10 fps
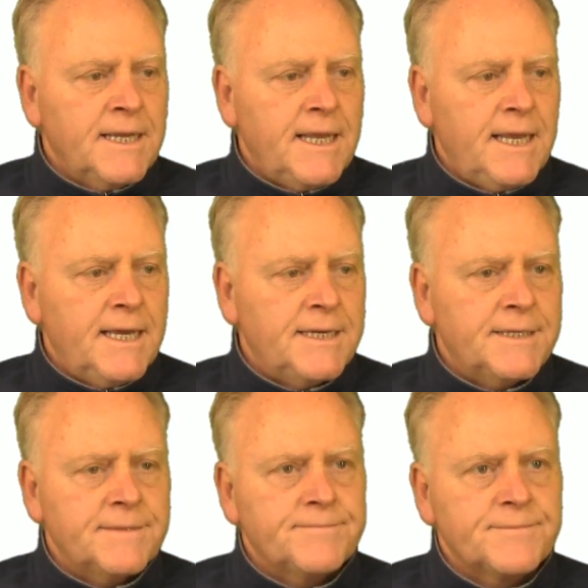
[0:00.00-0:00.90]
and
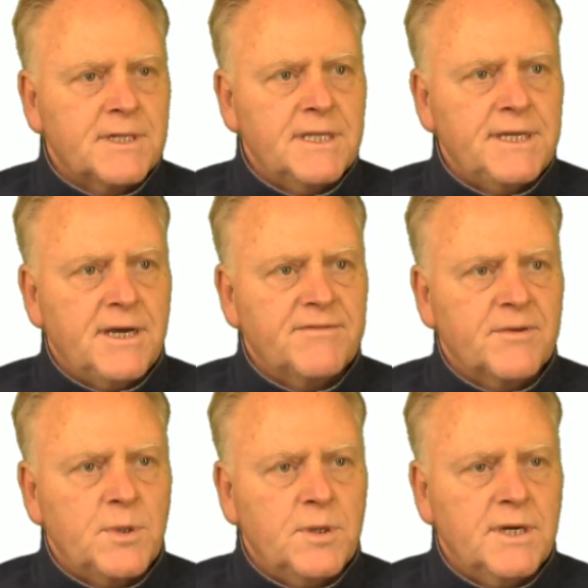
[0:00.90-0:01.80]
clean off the
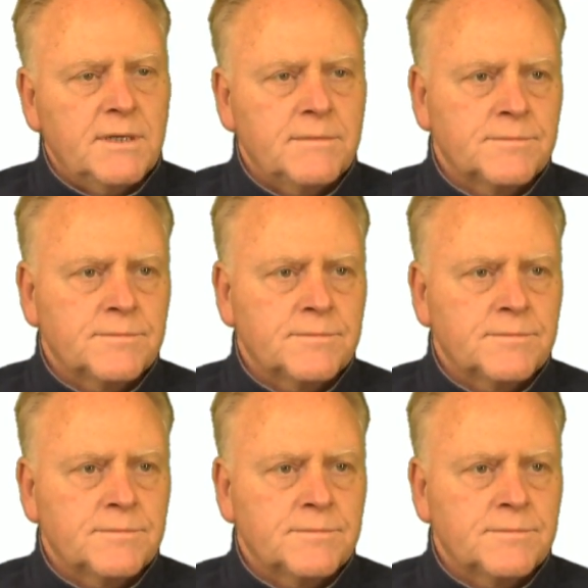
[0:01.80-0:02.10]
board.